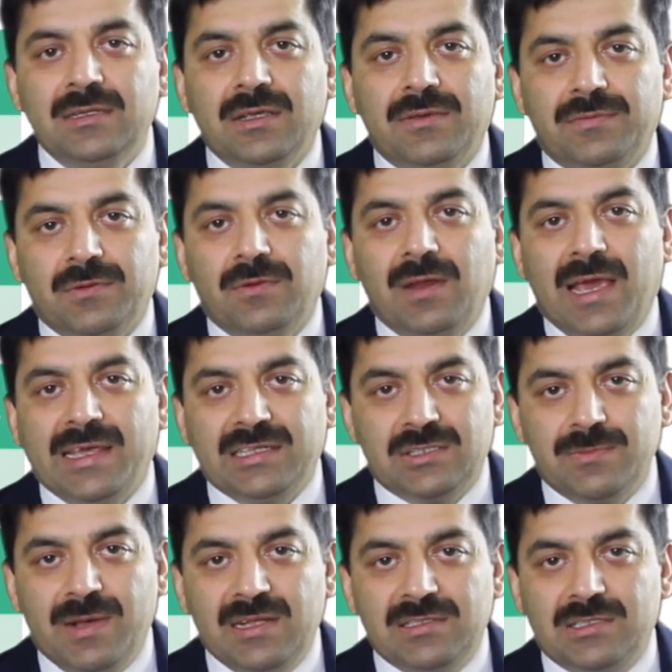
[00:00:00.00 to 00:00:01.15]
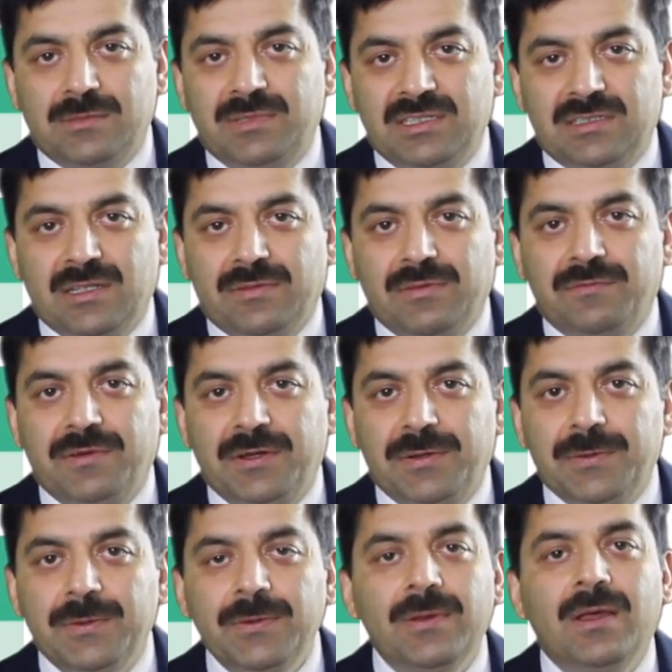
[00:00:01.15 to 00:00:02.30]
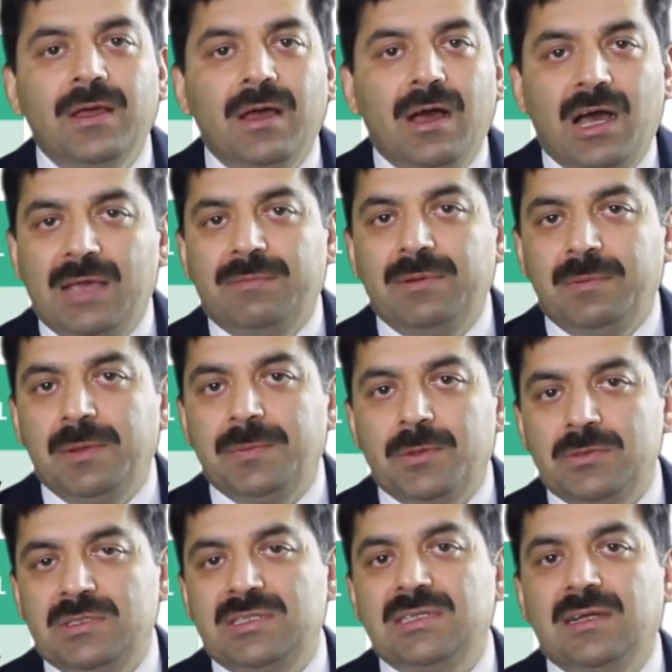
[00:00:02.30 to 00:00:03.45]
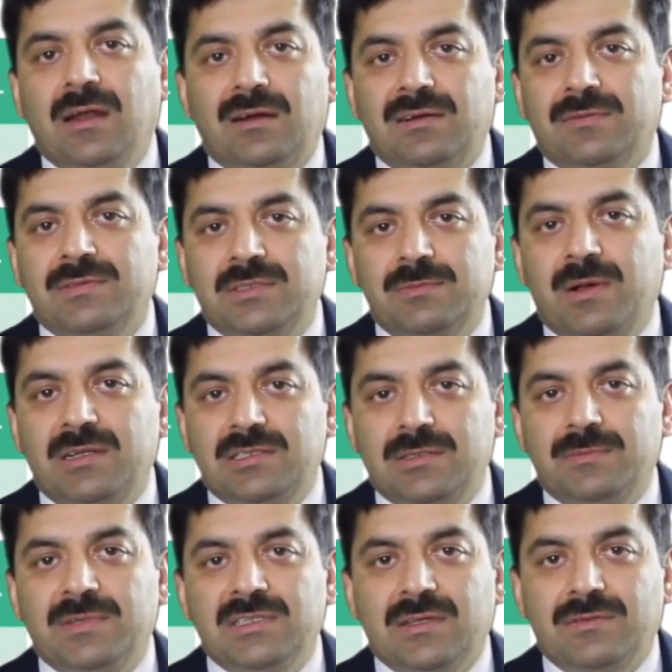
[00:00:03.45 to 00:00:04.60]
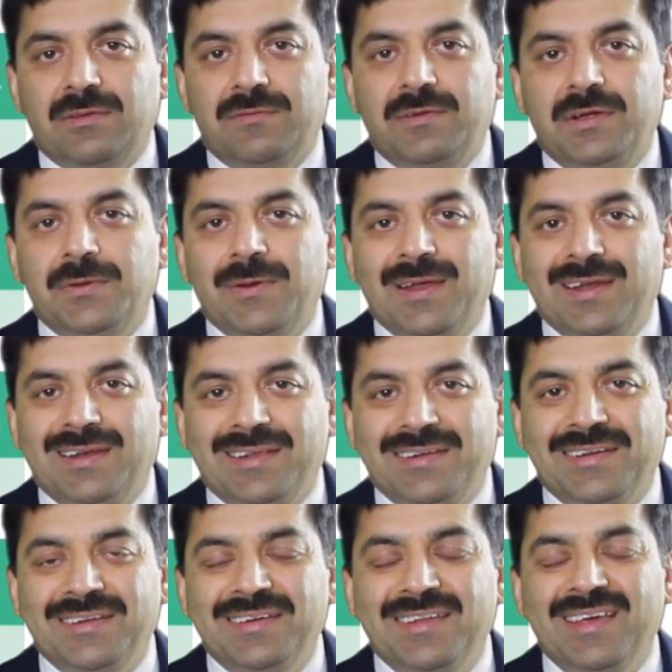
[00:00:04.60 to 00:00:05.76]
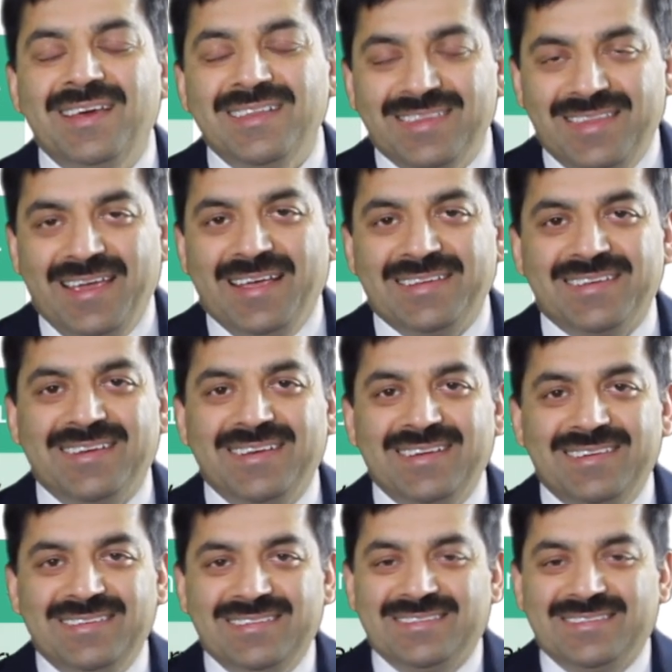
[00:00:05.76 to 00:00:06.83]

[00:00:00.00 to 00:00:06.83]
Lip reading: If you like small summaries of the video, I will be posting a lot of small summaries of the video on LinkedIn. Thanks again.